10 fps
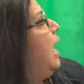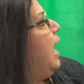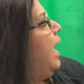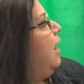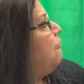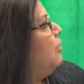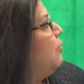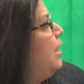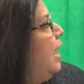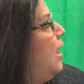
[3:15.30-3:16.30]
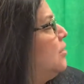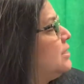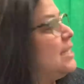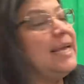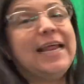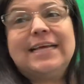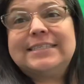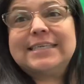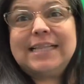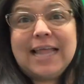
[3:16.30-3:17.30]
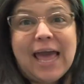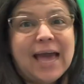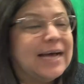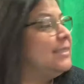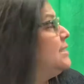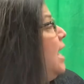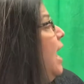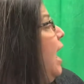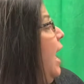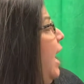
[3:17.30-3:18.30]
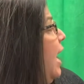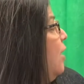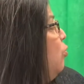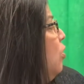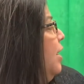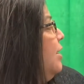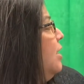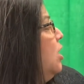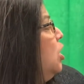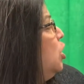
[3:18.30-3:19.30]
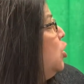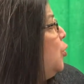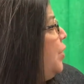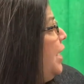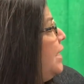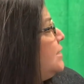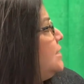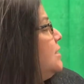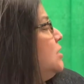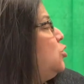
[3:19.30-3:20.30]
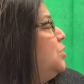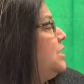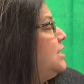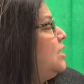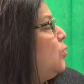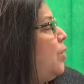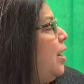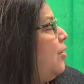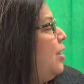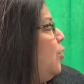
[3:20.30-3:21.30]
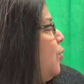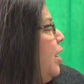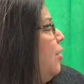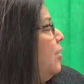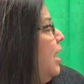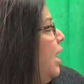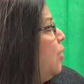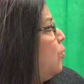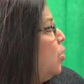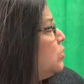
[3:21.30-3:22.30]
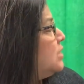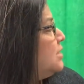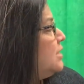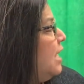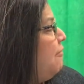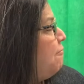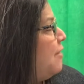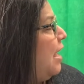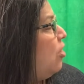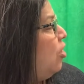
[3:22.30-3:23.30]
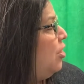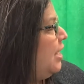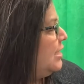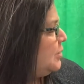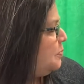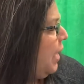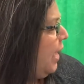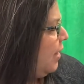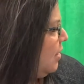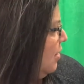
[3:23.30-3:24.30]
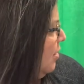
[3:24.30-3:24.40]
Everyone else in his class had one. Louise twisted around and around, and Rosa's lay flat on its back.